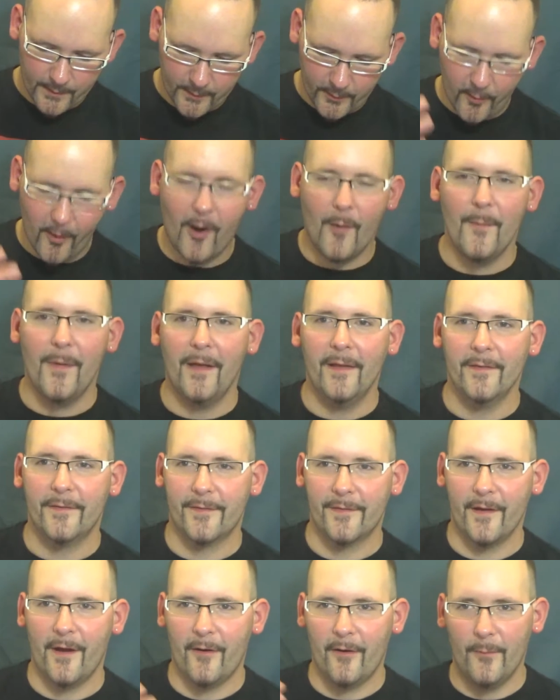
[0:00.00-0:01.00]

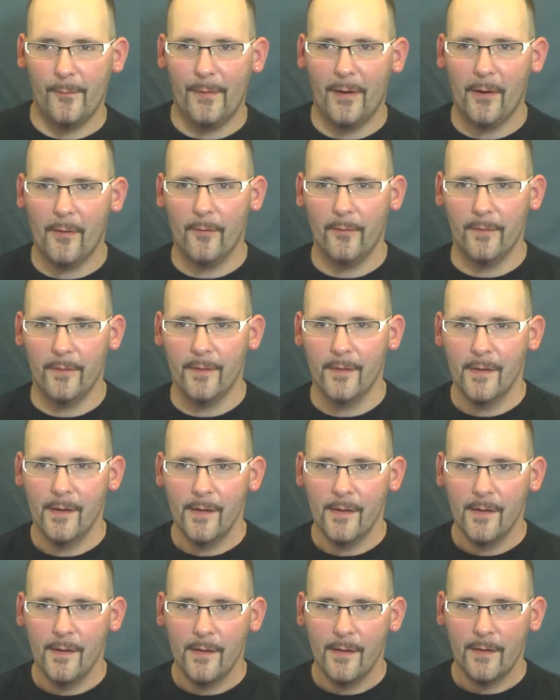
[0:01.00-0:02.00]
comments are about,
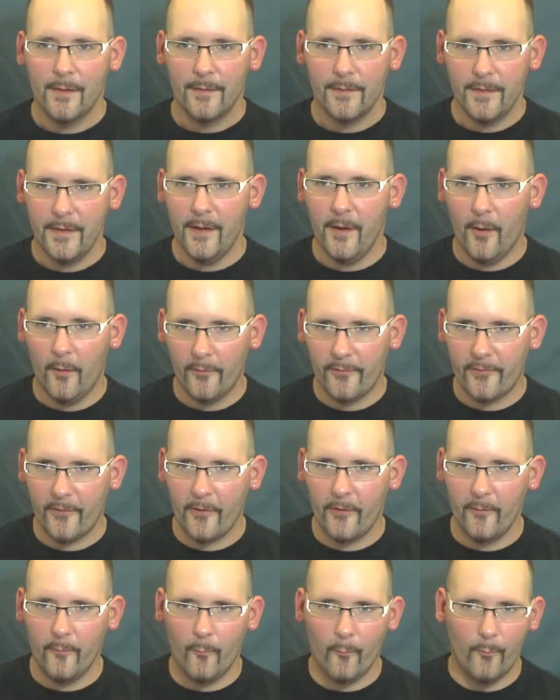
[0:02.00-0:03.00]
you know,
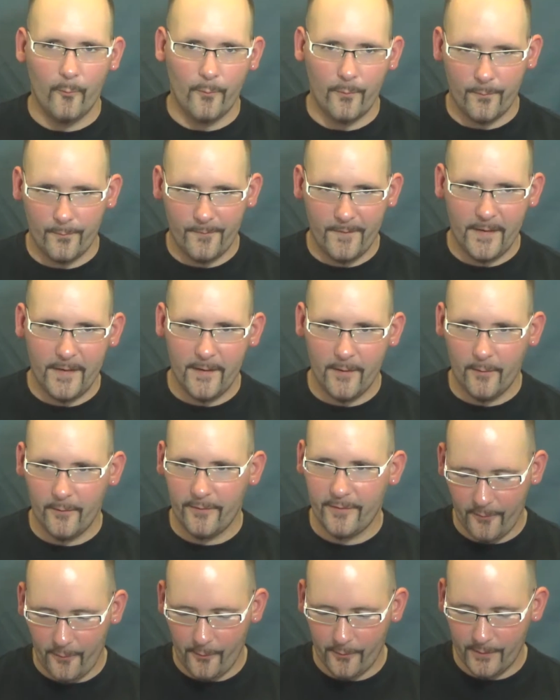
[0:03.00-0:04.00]
certain
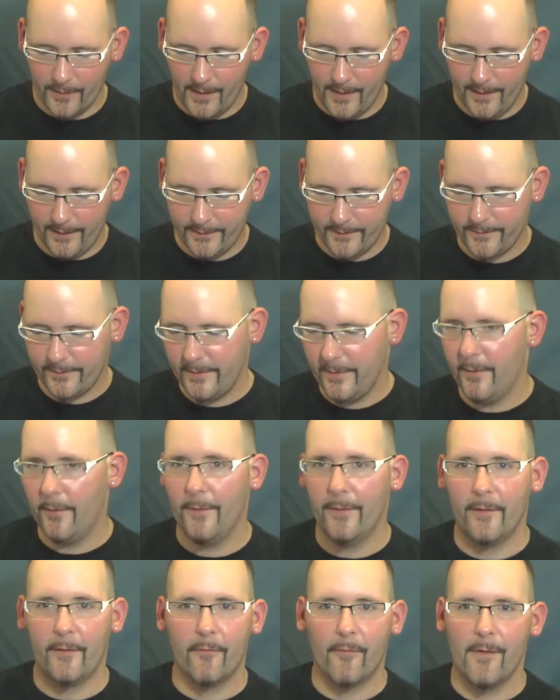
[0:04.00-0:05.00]
videos, though, like, you
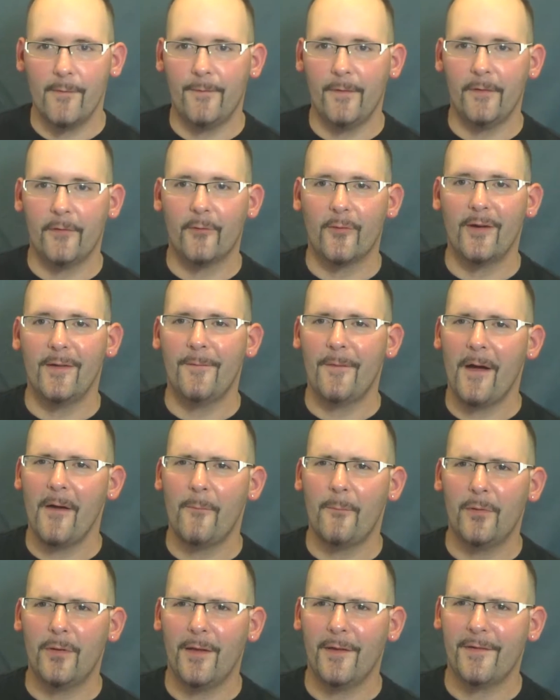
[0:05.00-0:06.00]
know, the Griffin
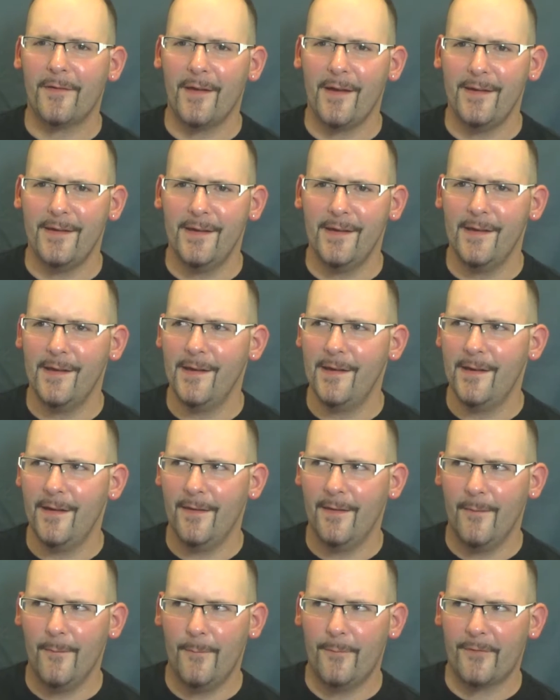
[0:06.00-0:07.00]
25 Plus I did,
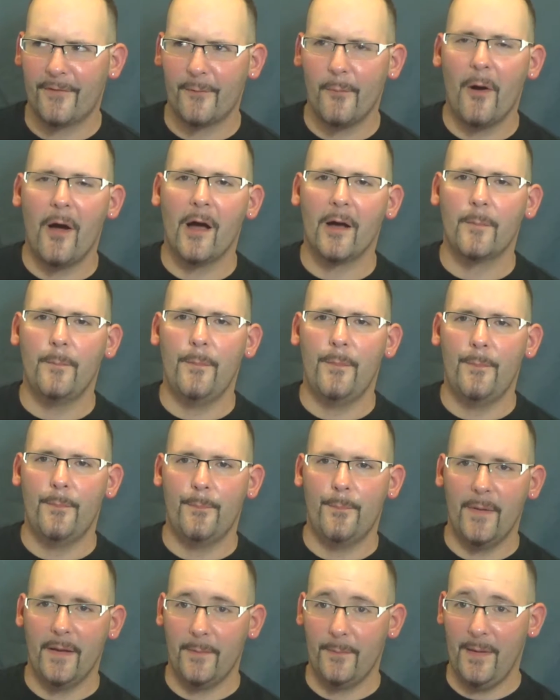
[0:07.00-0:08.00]
and the Smock
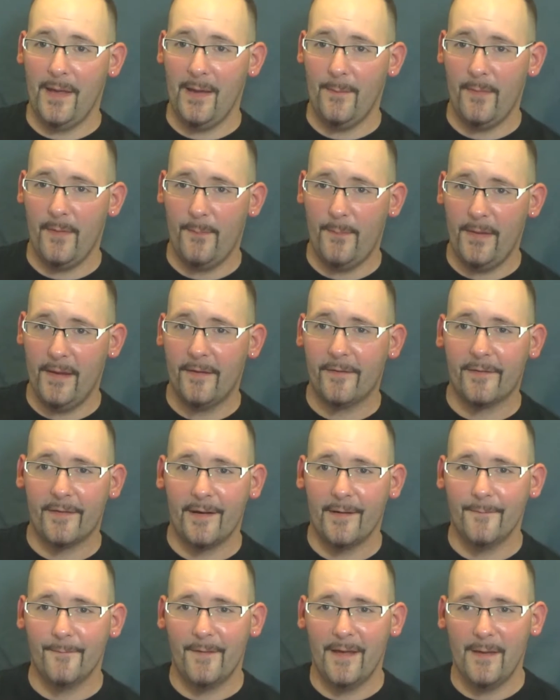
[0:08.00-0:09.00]
Big Baby Beast
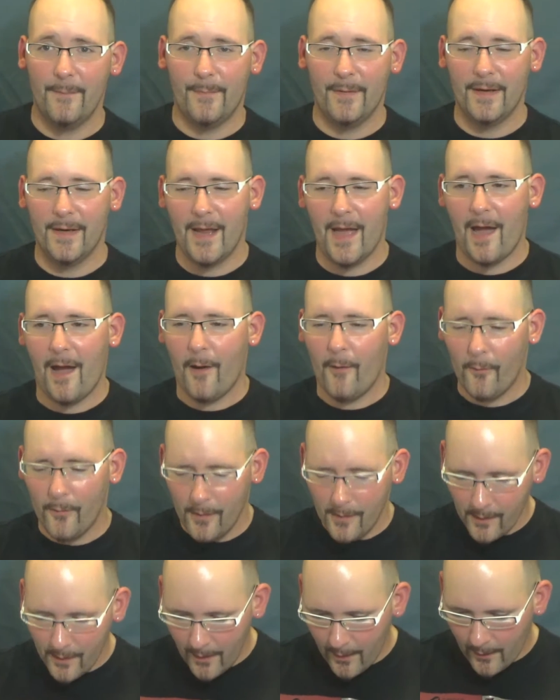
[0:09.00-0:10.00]
that I'm vaping now.
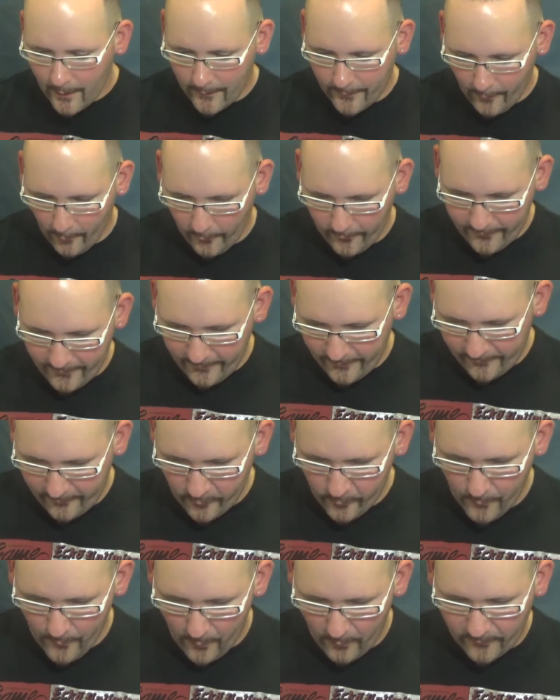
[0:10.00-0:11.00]
Those are the
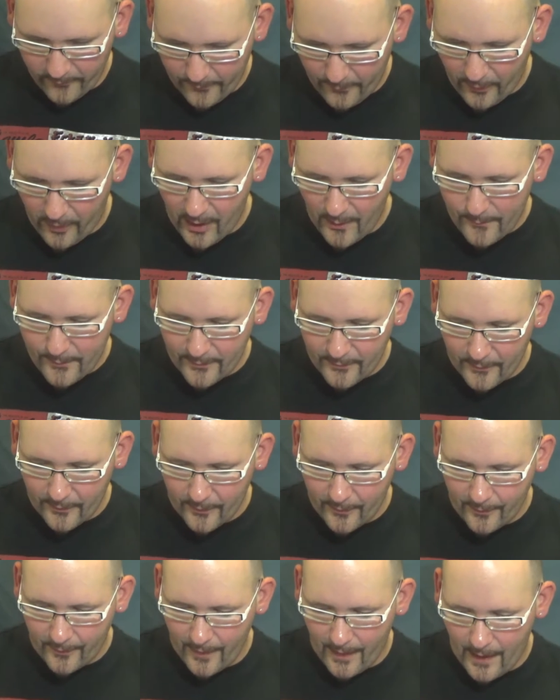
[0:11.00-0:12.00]
two most
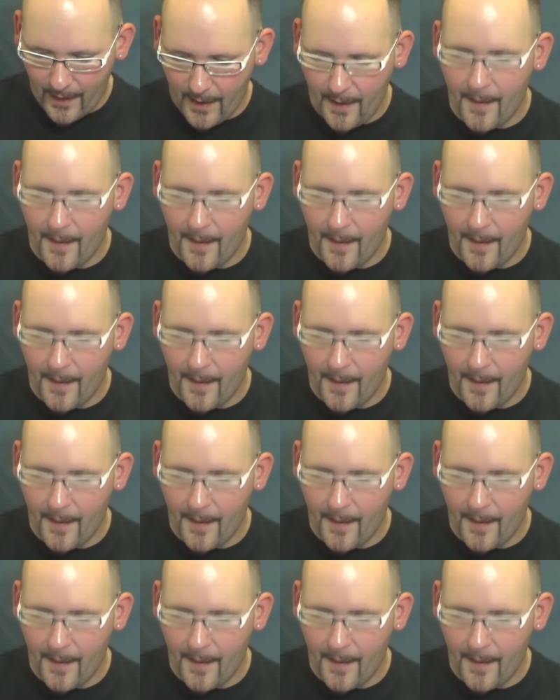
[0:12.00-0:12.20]
popular,